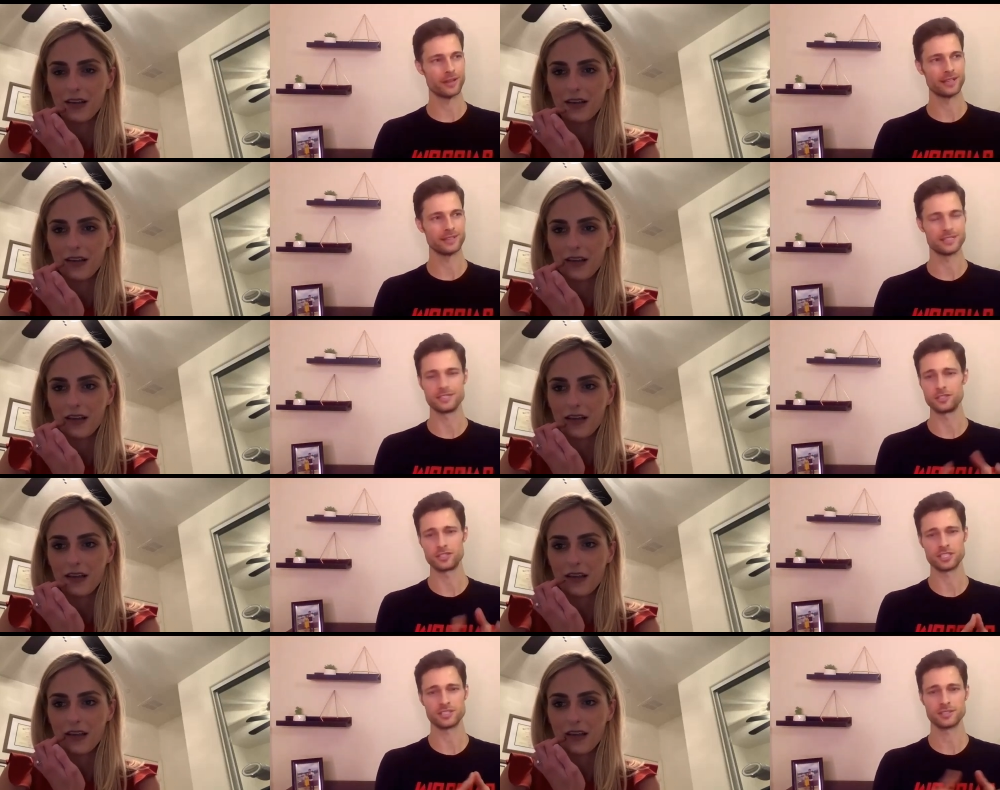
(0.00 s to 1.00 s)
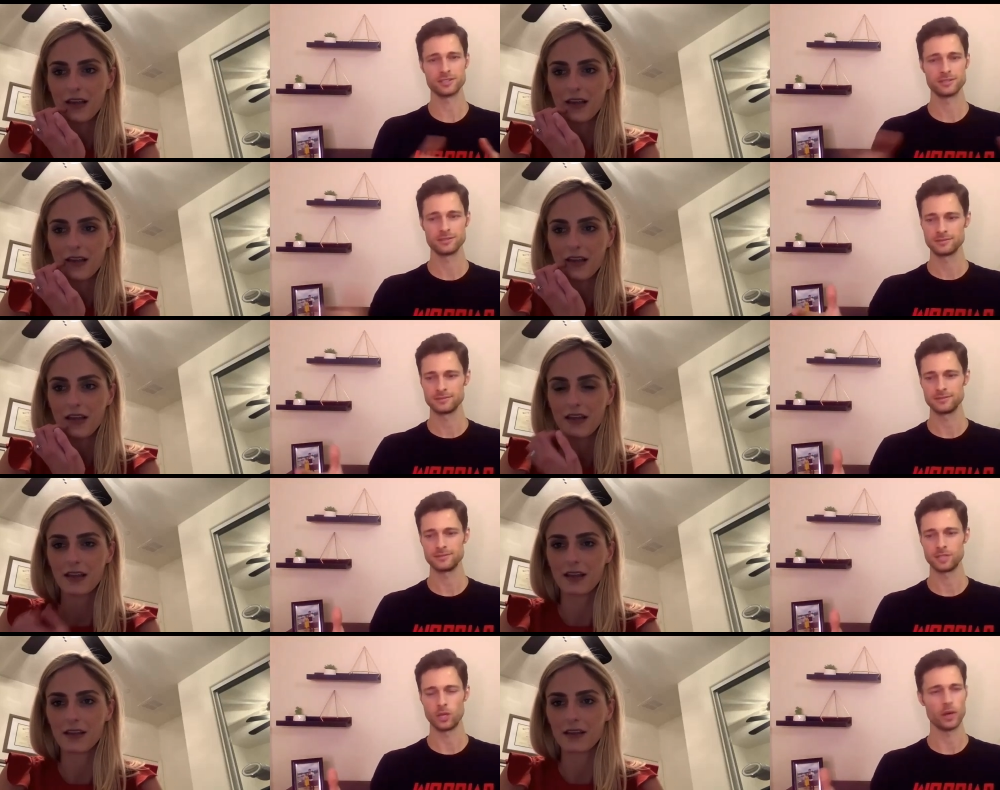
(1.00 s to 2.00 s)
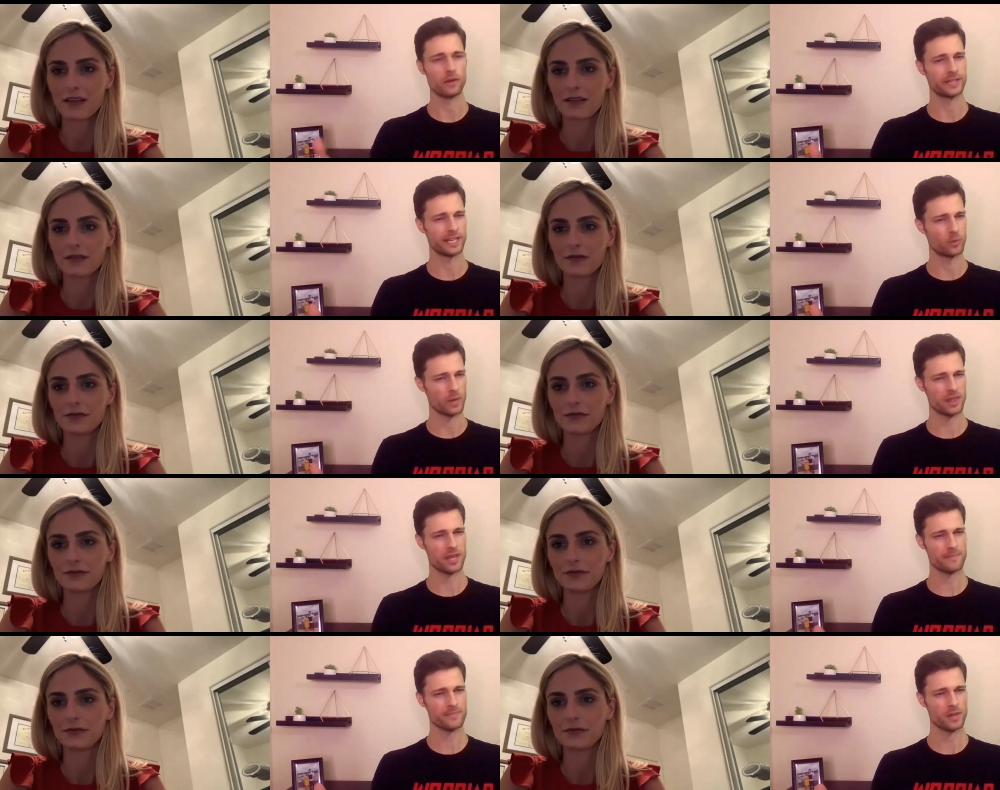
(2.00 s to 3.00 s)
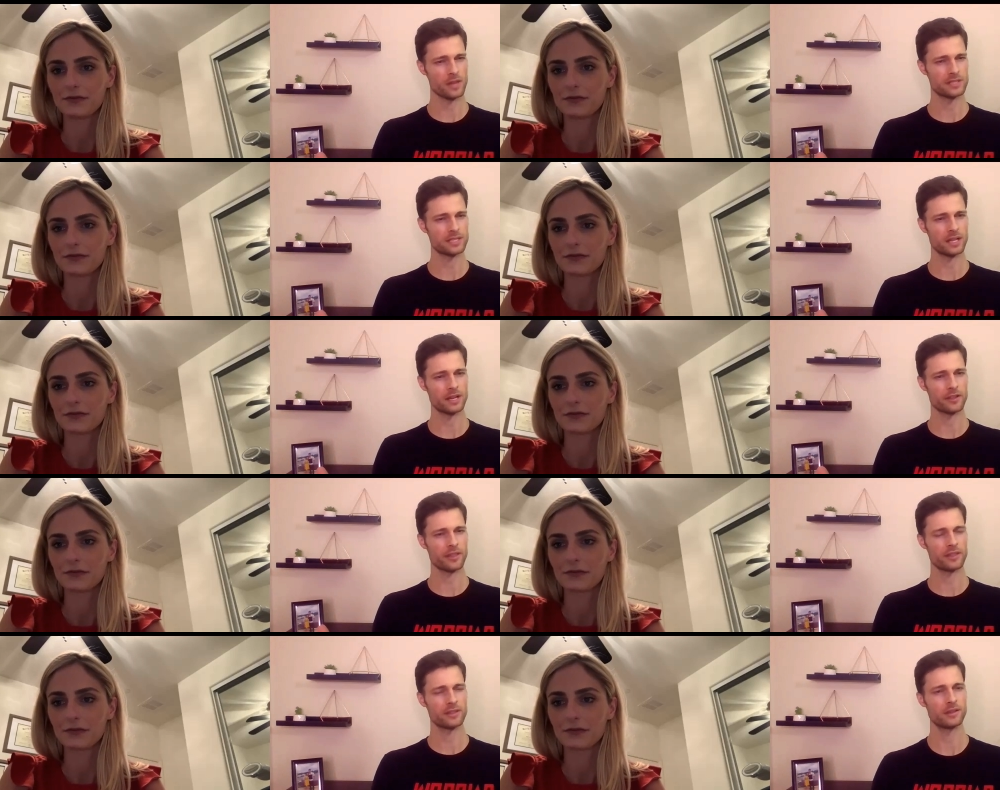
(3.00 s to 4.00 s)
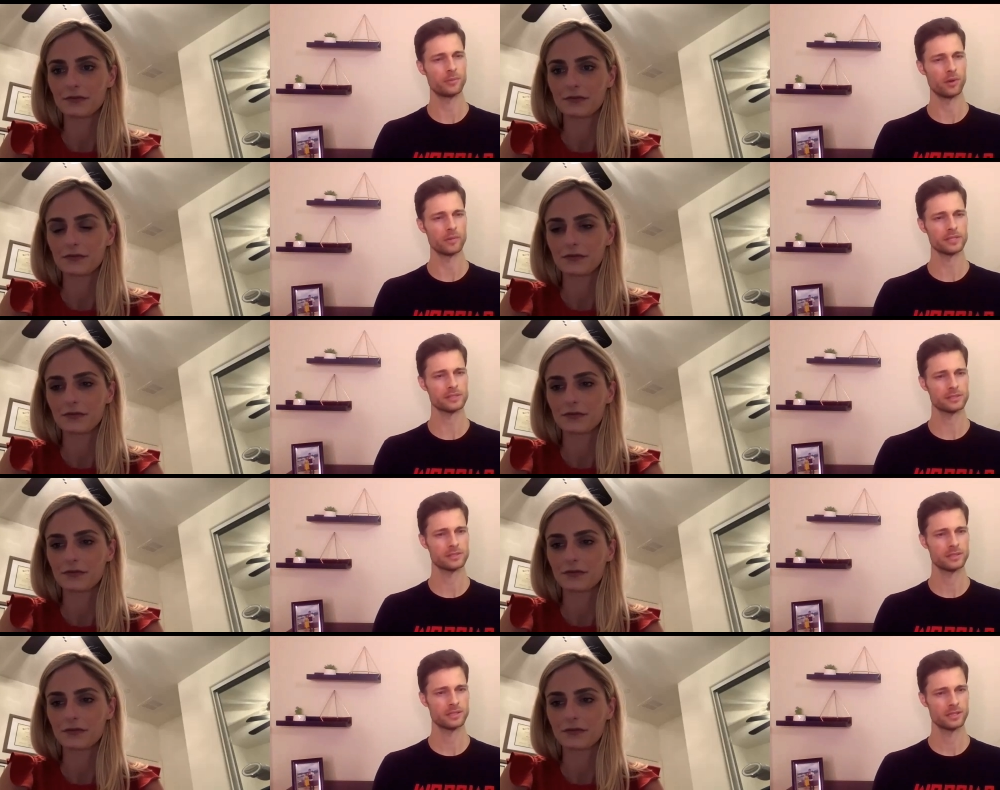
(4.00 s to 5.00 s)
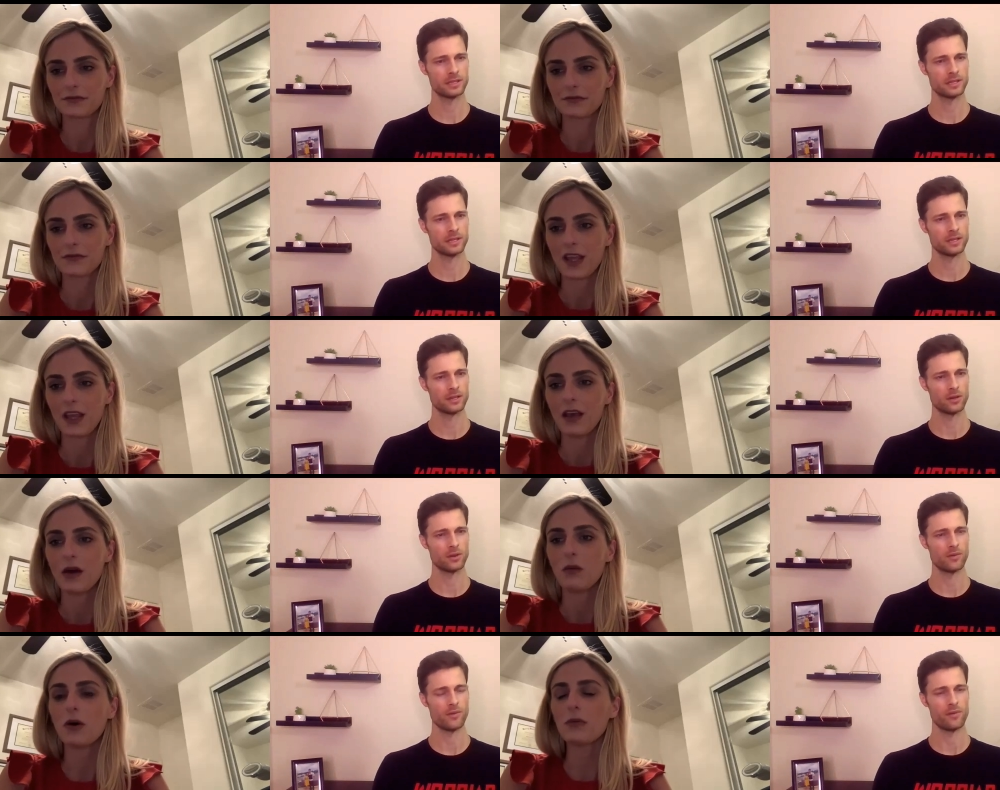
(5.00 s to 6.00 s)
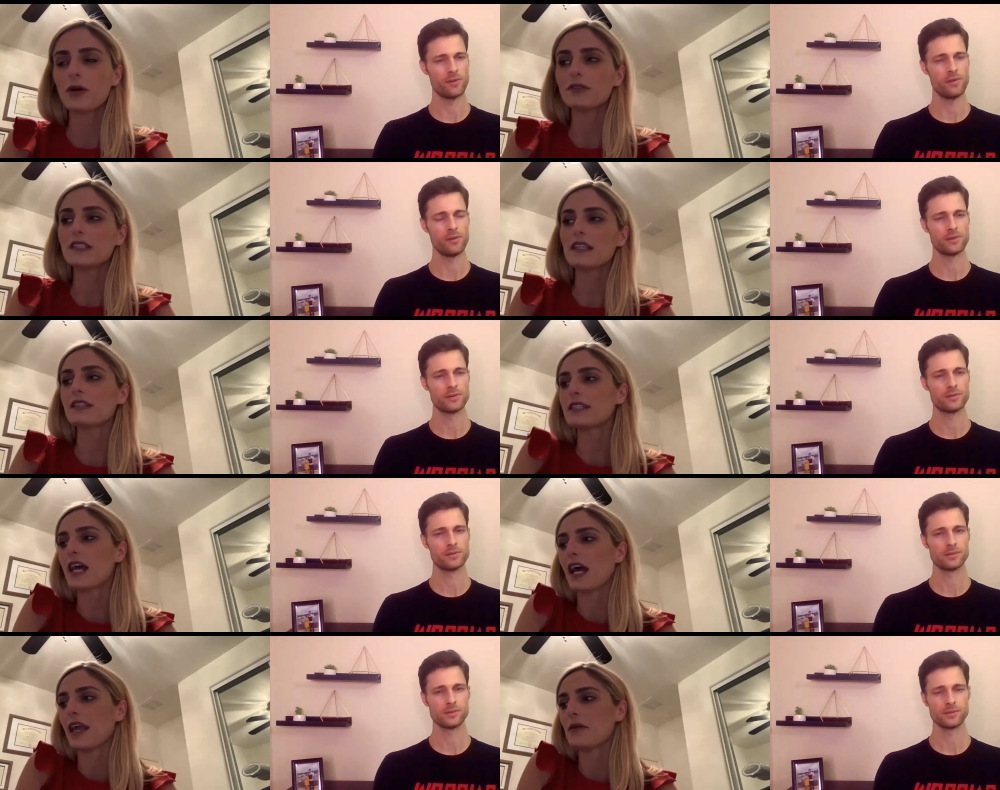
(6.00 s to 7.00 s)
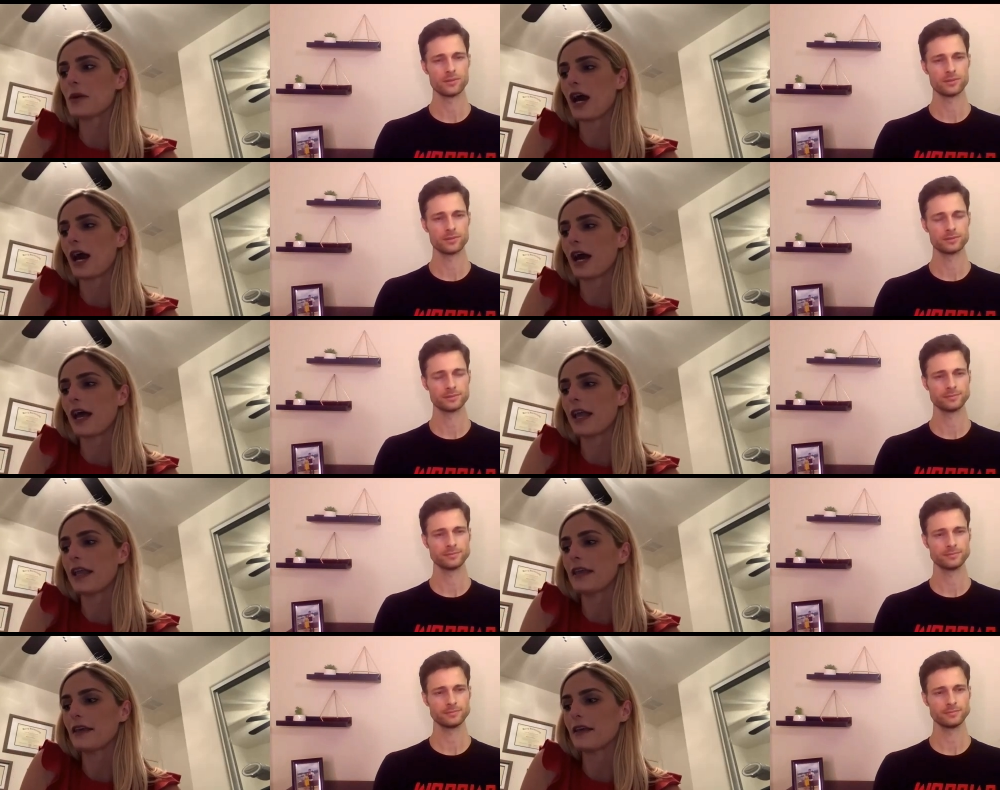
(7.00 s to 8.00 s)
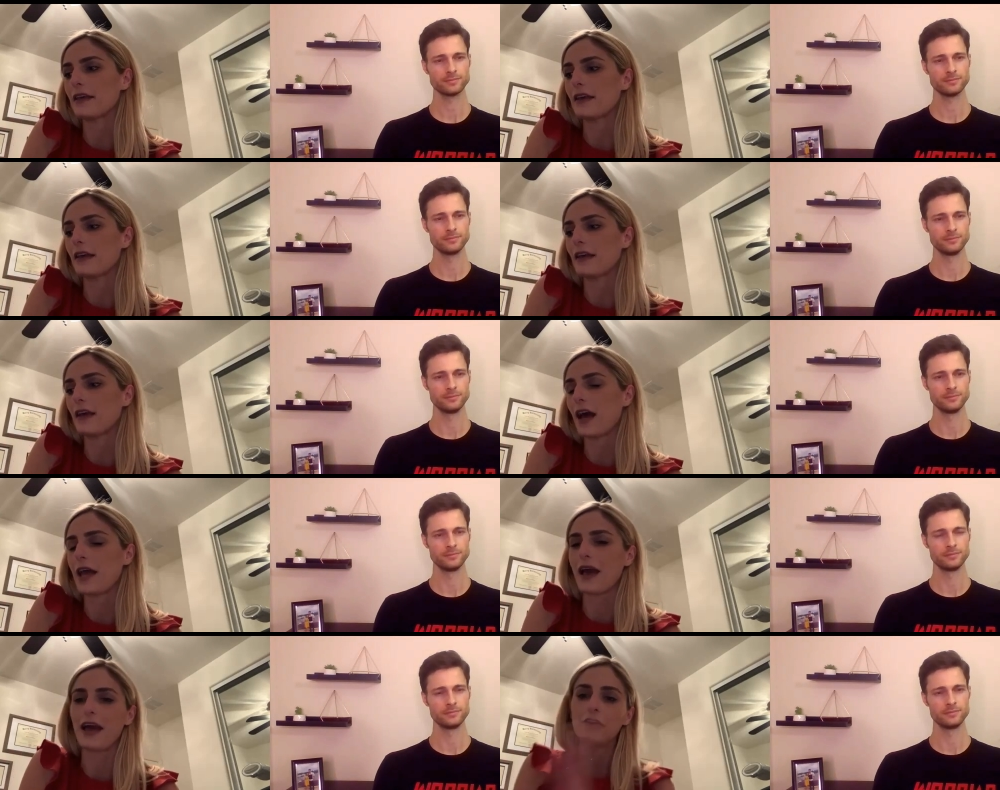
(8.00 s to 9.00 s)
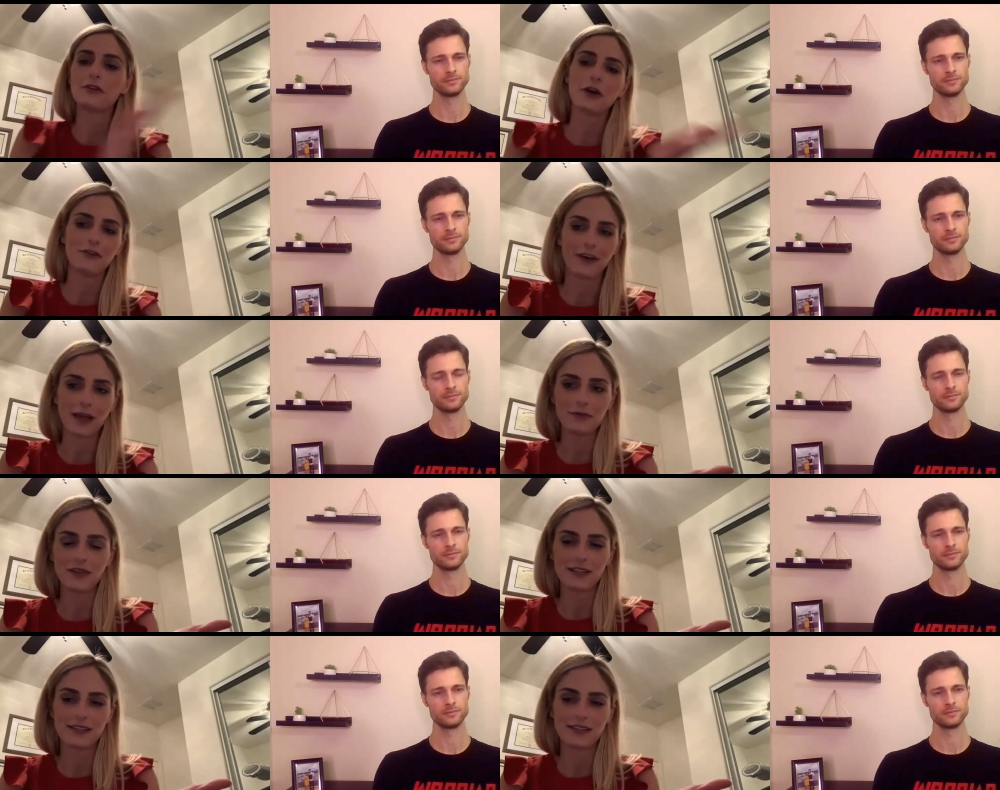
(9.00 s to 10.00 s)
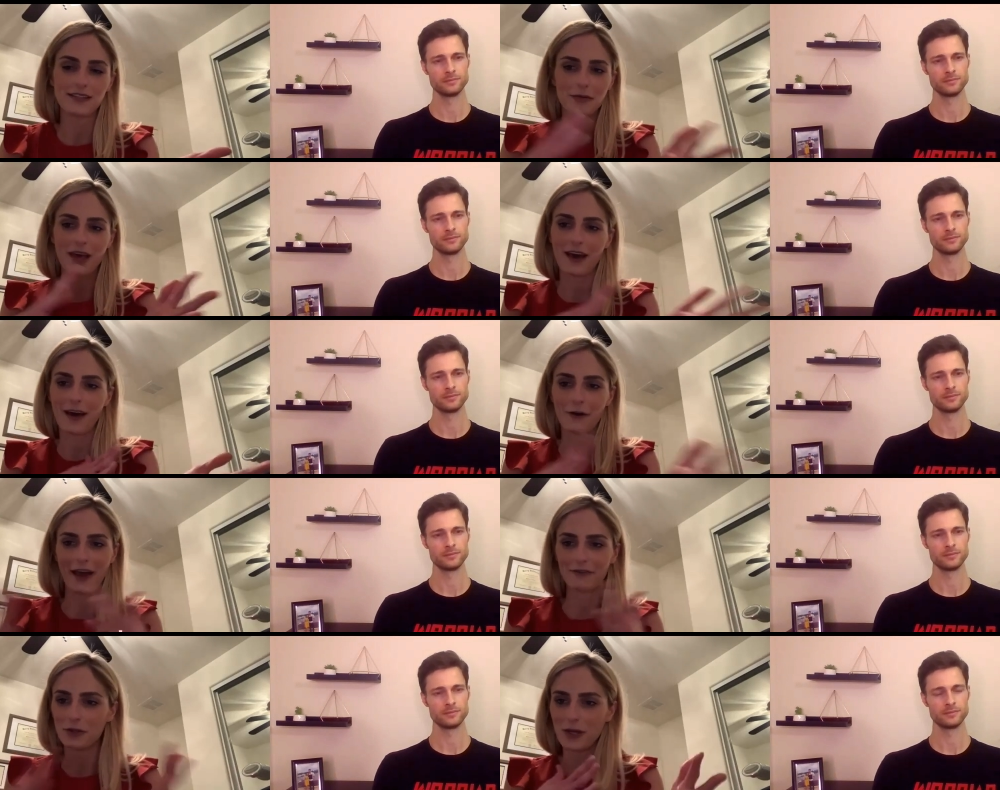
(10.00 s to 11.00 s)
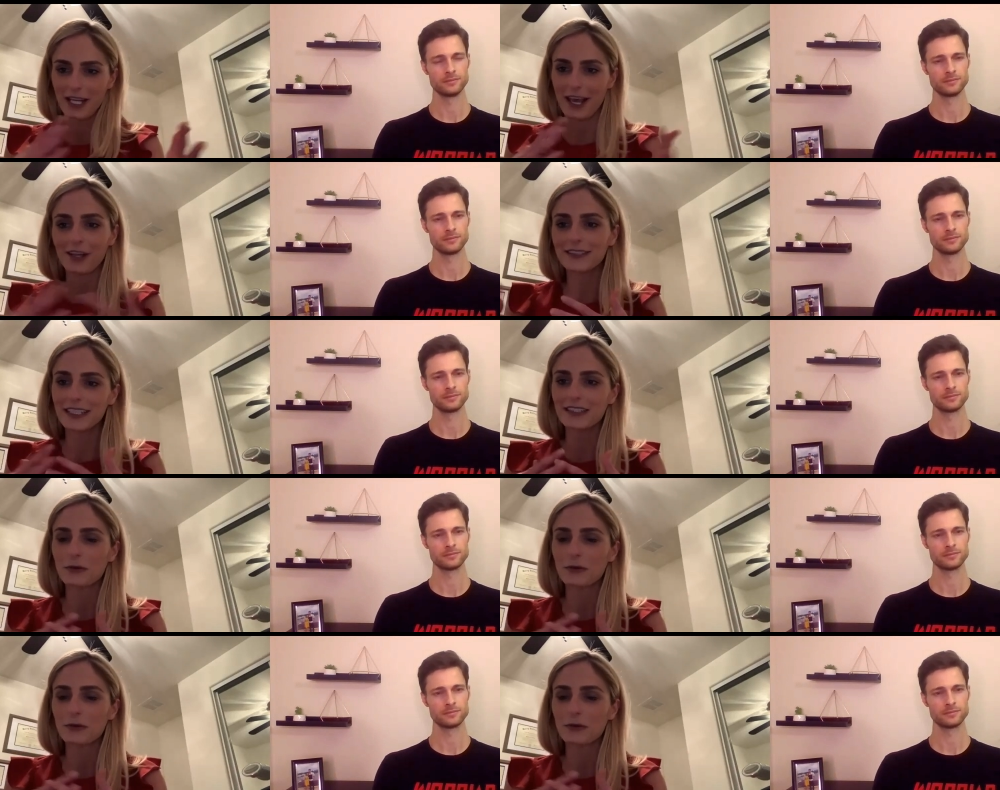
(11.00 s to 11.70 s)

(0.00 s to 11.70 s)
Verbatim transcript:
Speaker 1: that this is just going over data with them on these telehealth appointments?
Speaker 2: Well, most of the time I I, I don't know if I'm the same uh, how everybody else is